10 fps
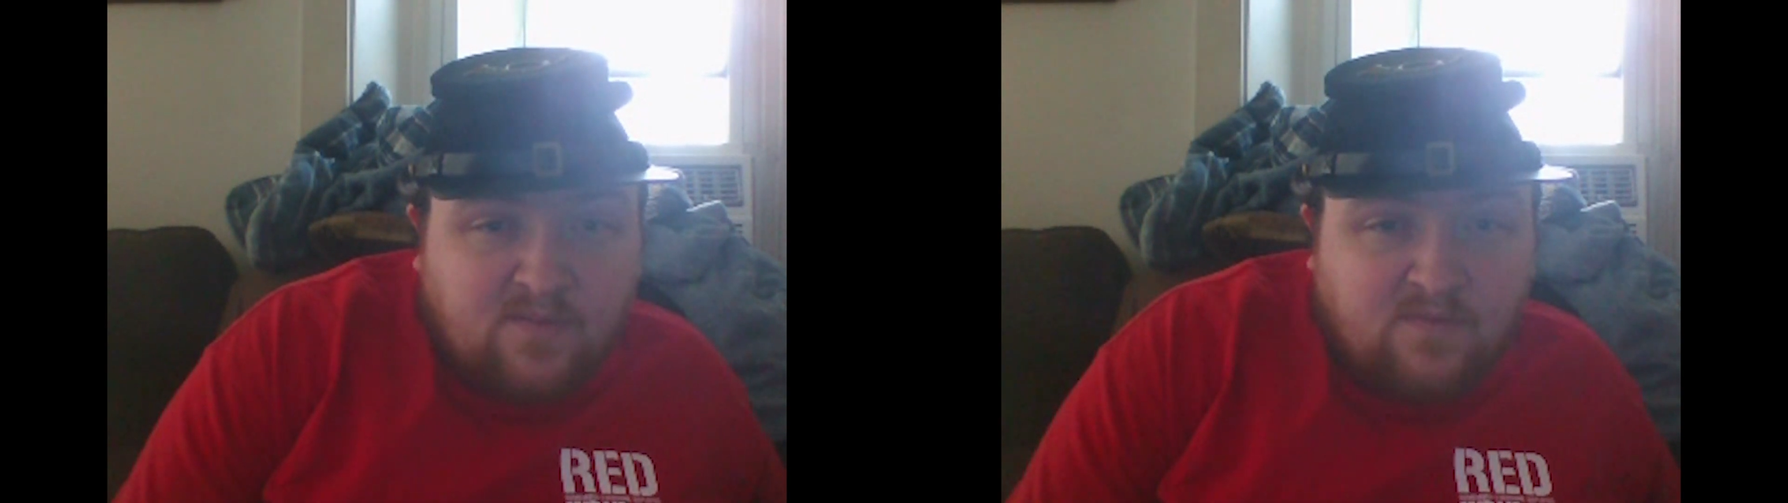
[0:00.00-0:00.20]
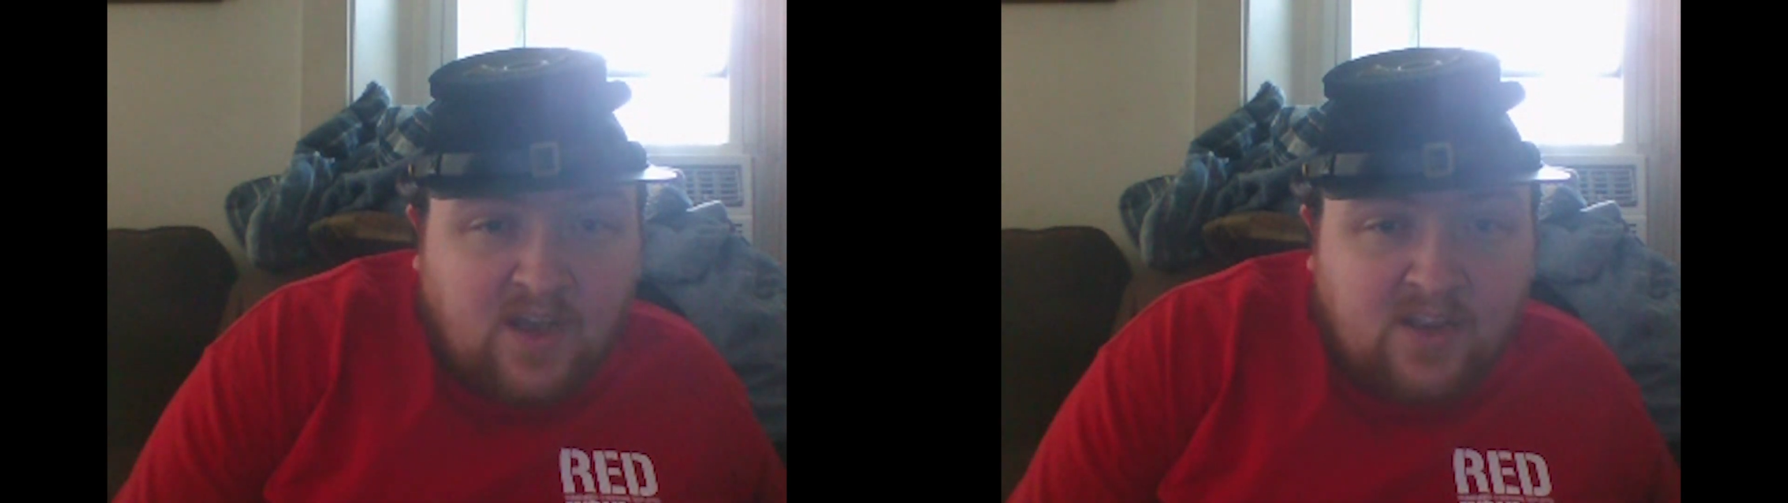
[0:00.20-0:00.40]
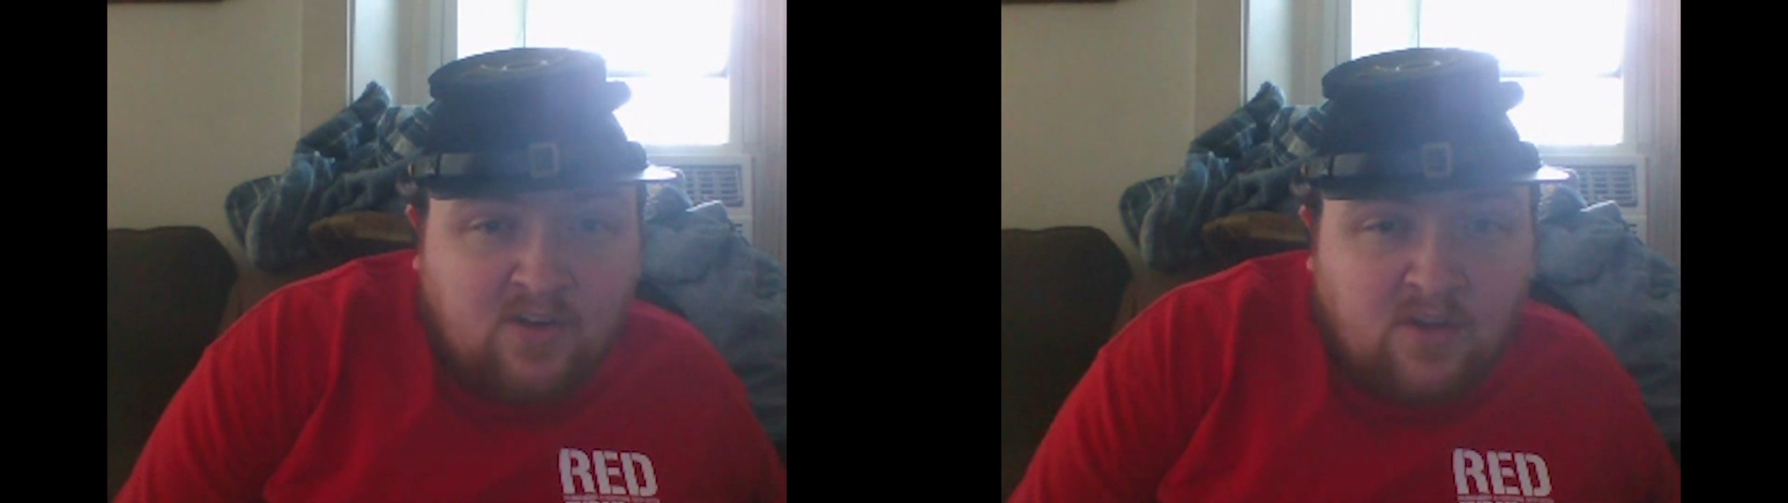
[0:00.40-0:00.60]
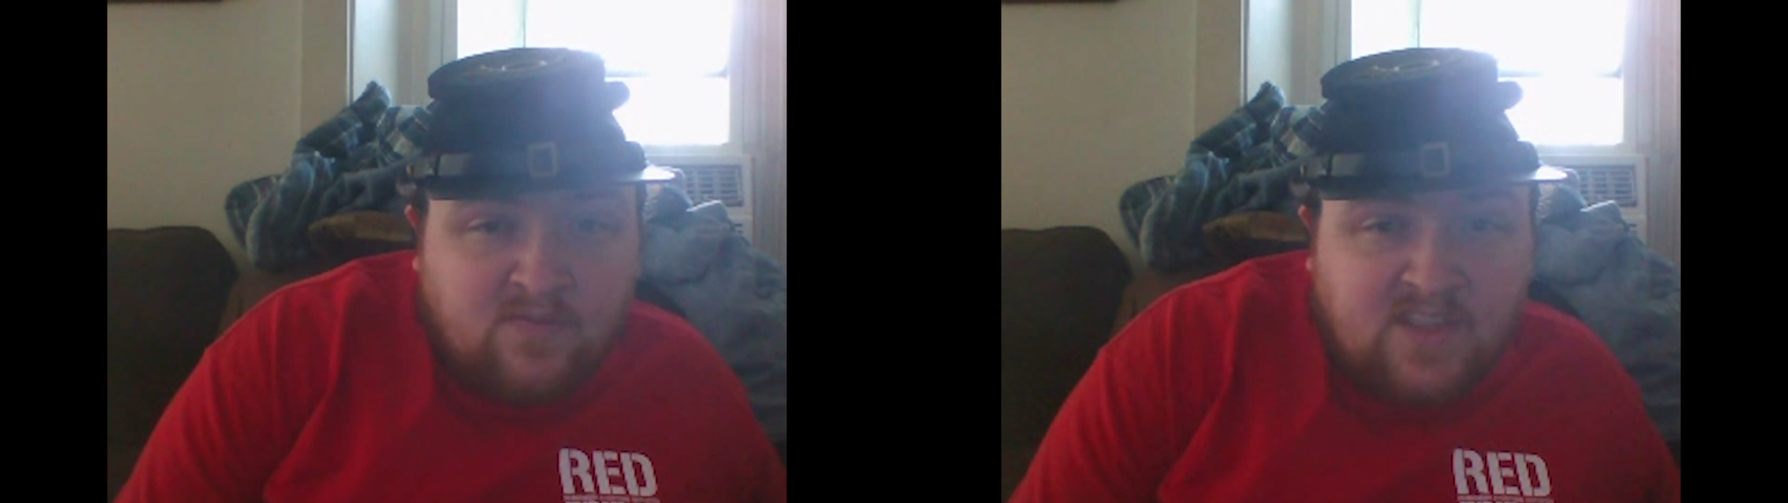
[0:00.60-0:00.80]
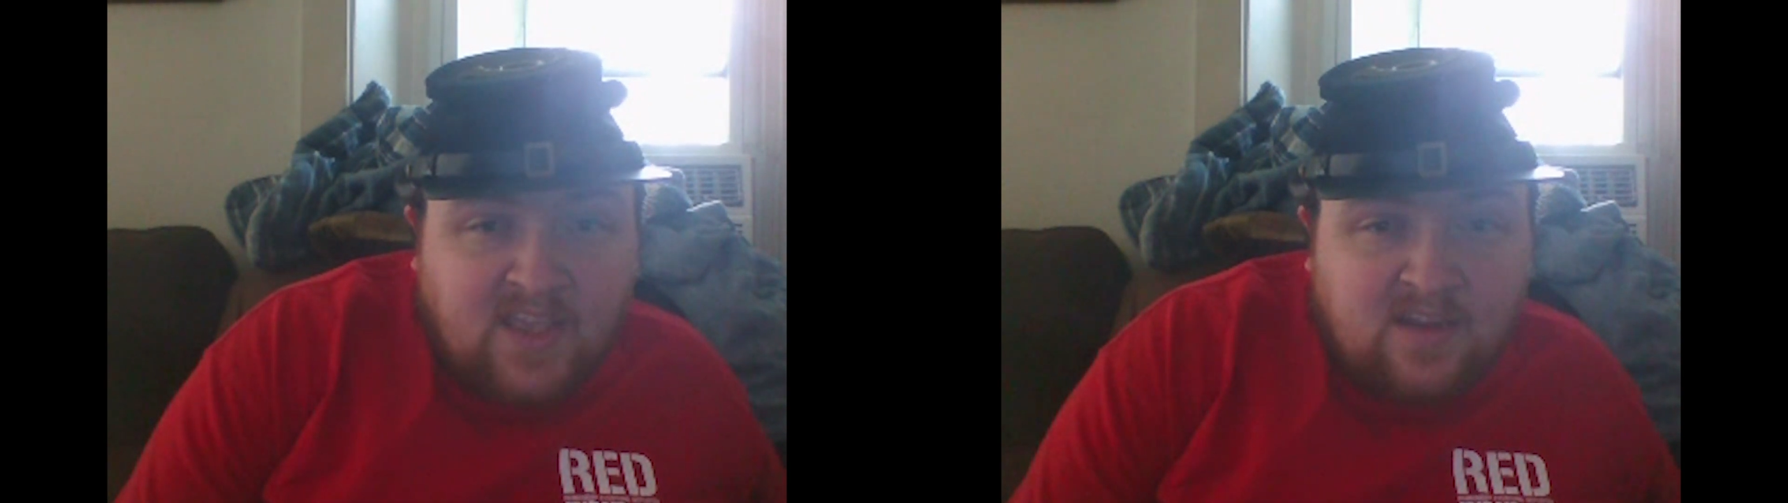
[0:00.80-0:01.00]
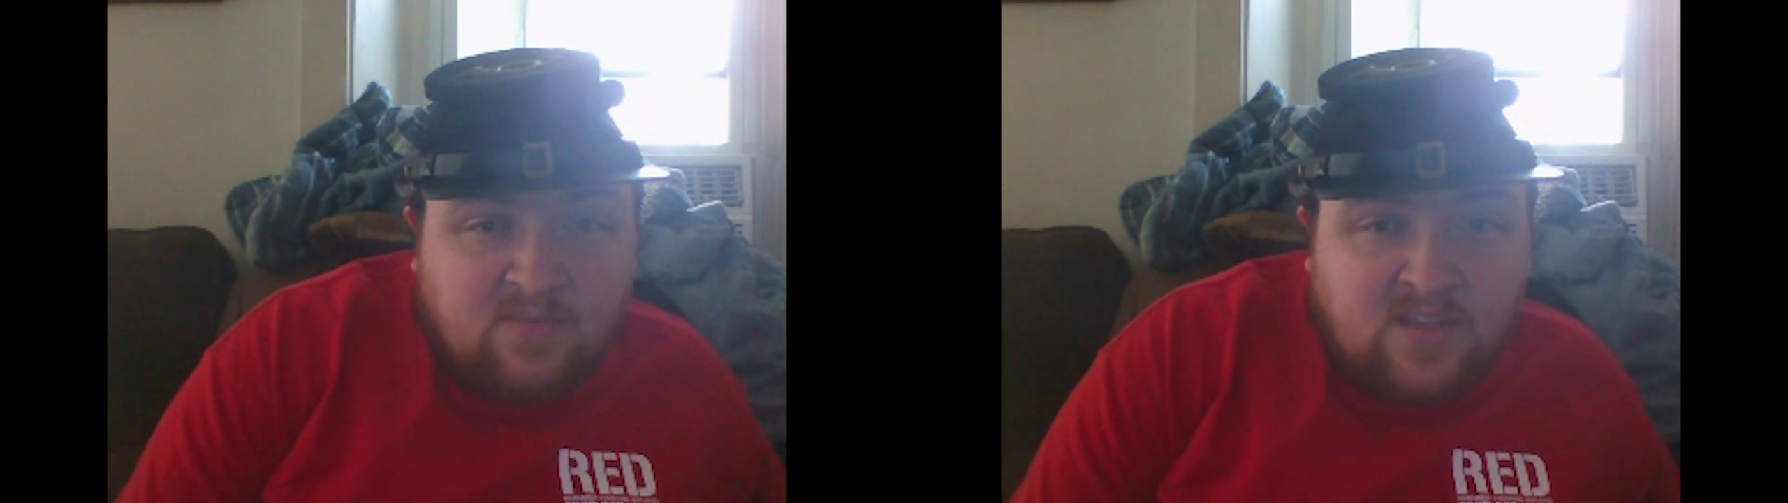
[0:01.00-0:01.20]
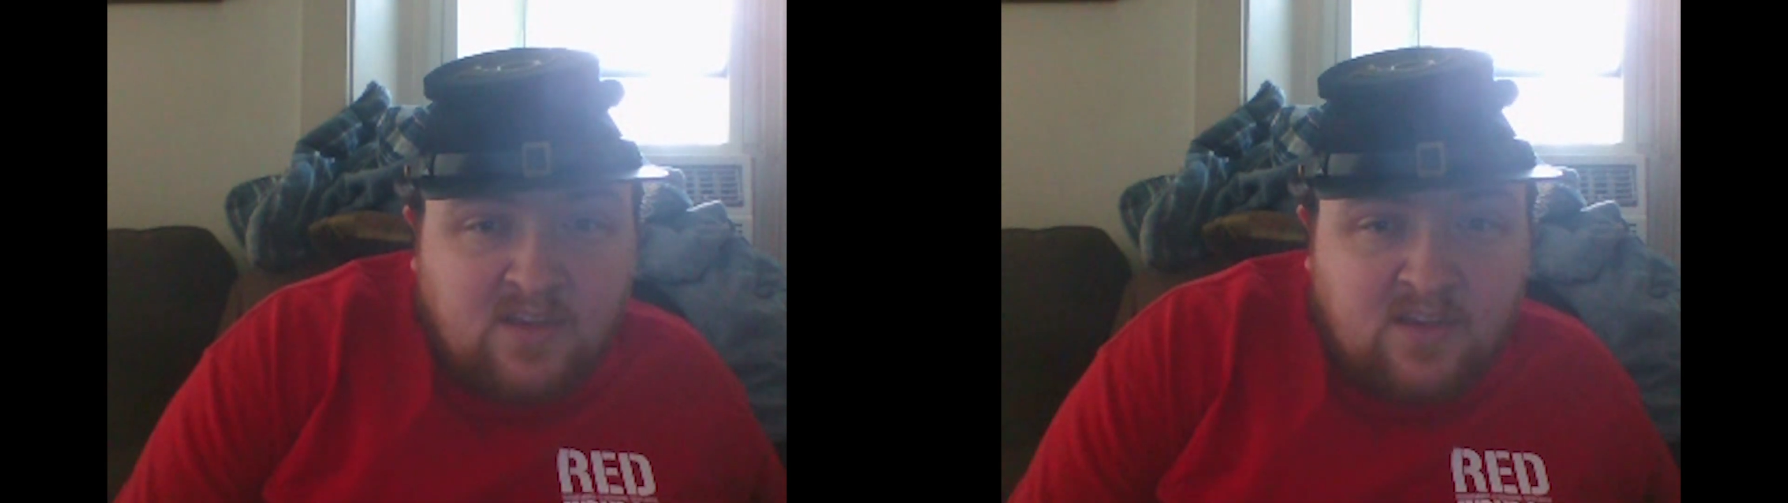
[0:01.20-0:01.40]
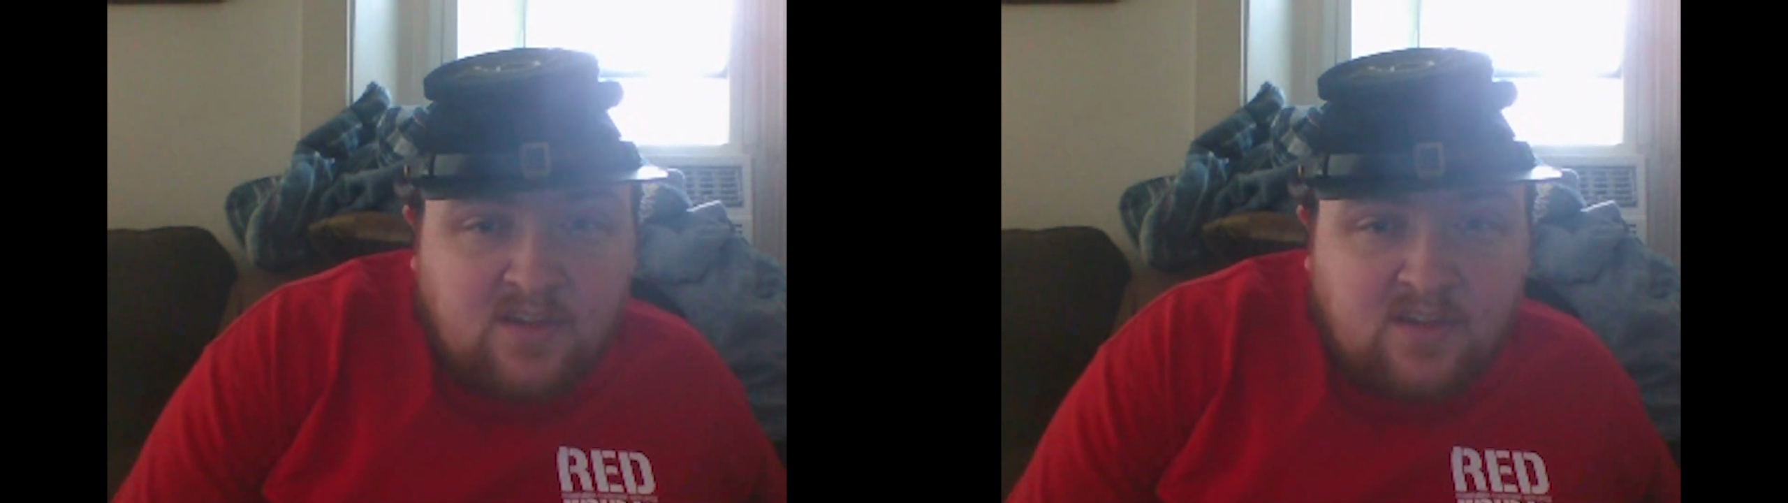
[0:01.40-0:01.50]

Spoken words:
fire of the enemy,